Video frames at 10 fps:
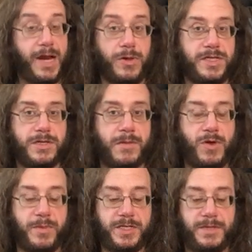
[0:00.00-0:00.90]
It only took a
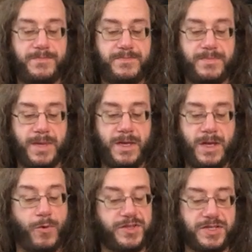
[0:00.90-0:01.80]
moment.
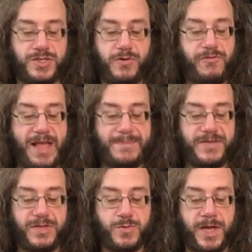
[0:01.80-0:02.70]
With just two
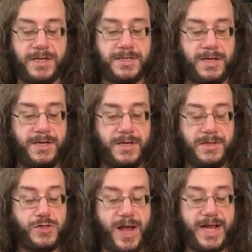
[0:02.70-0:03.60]
flaps of its wings,
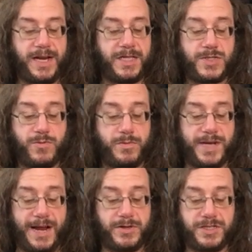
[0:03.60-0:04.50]
the dragon had
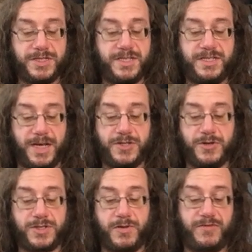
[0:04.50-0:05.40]
swooped down to just a
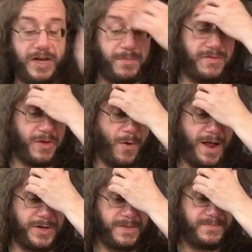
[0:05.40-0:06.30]
dozen or so feet above the
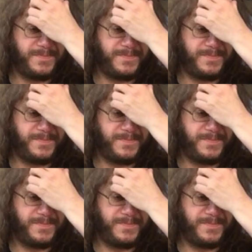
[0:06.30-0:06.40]
ground.